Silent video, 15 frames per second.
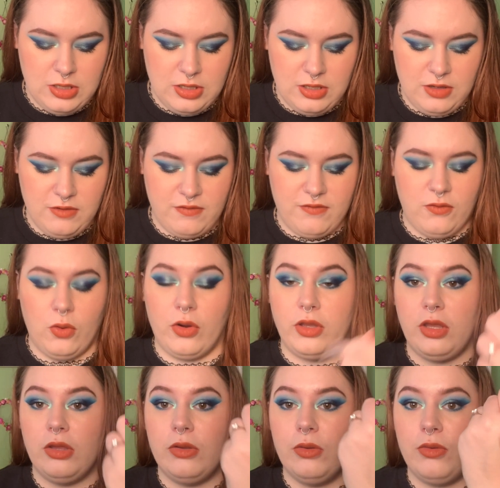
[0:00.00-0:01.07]
it for
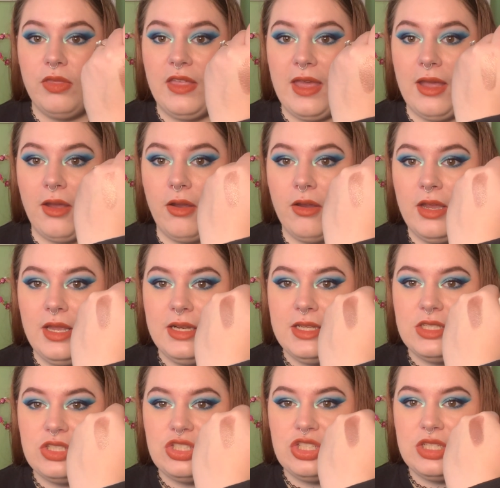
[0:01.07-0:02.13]
you there. It
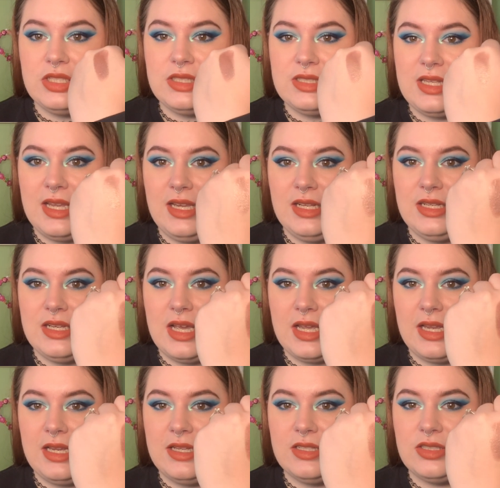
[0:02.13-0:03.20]
is just a
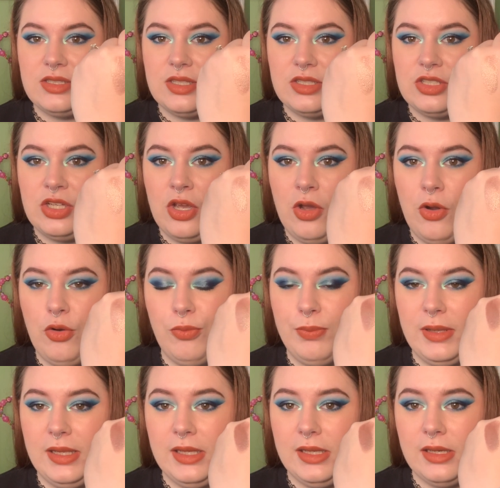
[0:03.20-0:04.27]
nice
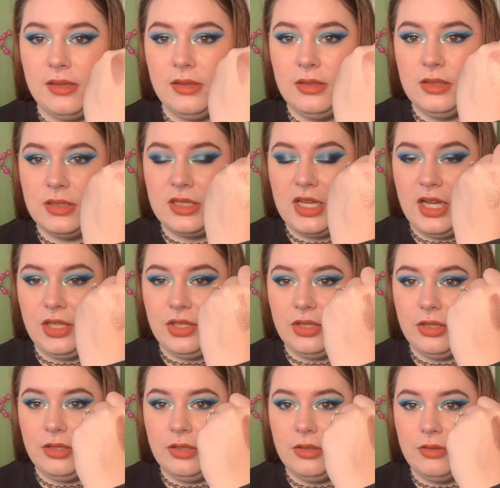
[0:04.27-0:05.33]
taupey
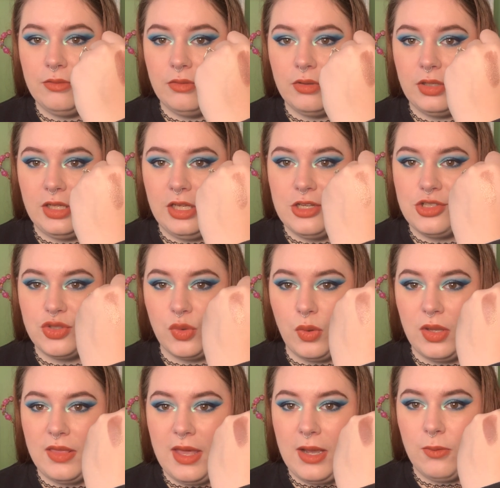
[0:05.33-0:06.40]
color. Really
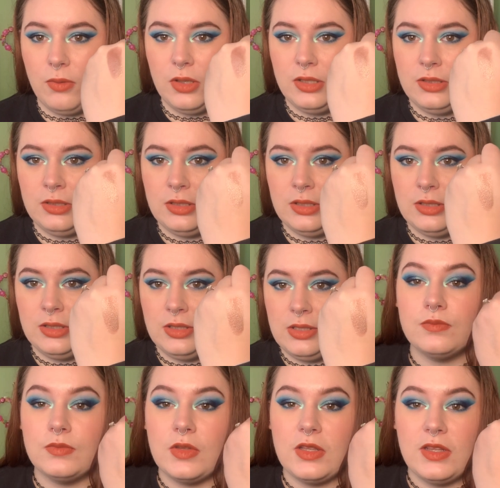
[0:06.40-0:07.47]
enjoy that one.
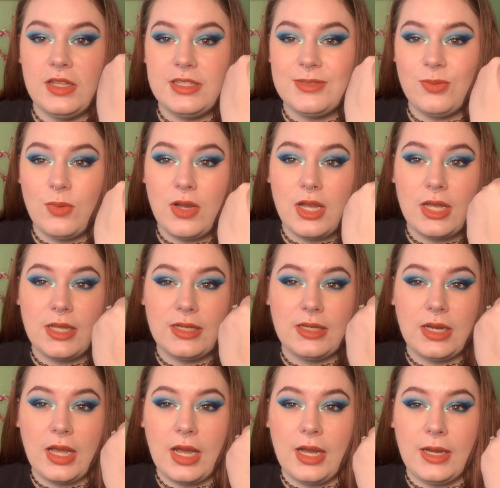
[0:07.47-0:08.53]
This
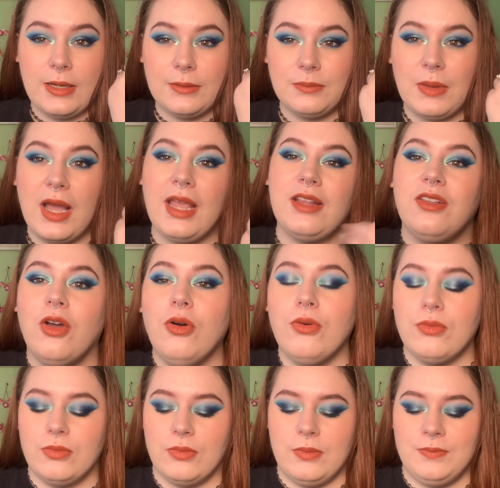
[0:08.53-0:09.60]
one, I
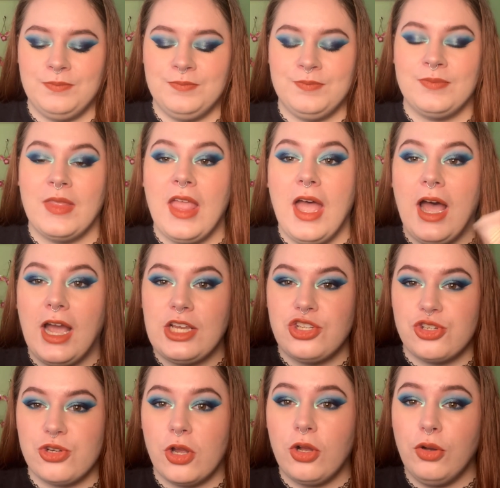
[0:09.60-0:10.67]
I
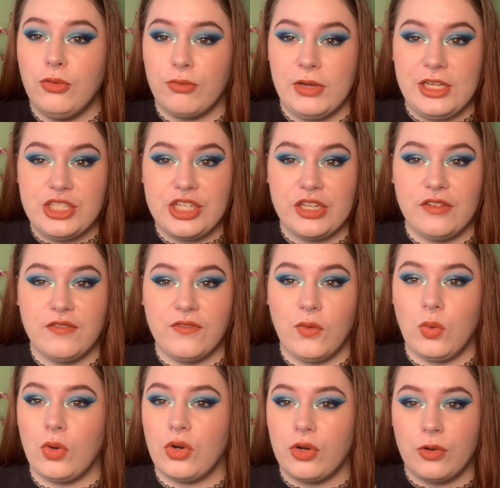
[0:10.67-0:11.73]
struggle reaching
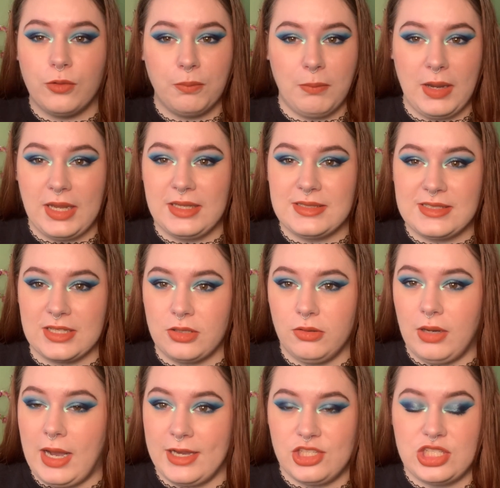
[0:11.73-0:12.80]
for my single
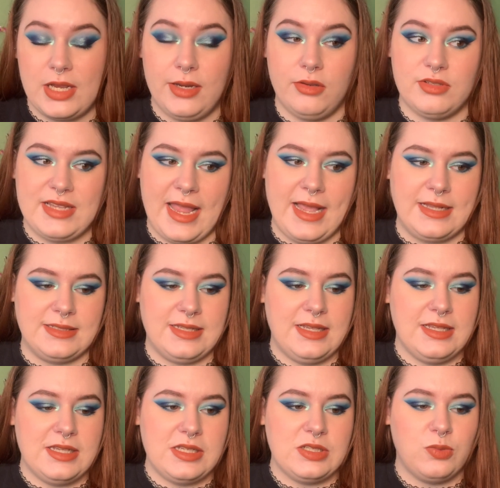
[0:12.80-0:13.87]
eyeshadows as
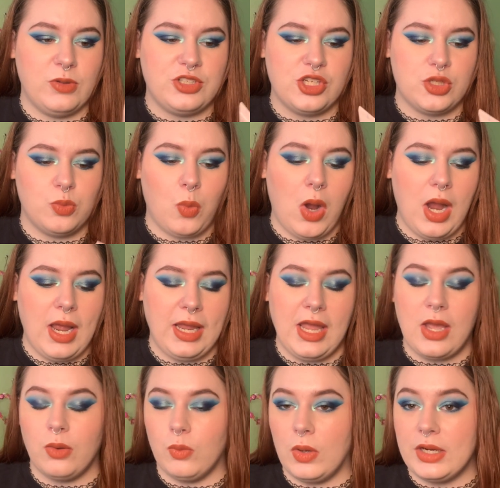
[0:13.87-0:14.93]
is, which is why I
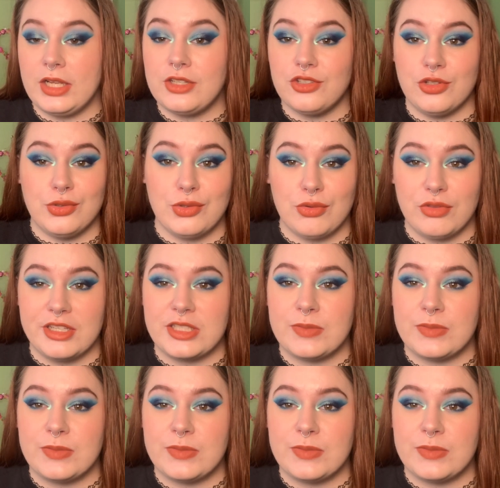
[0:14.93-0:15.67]
wanted to do this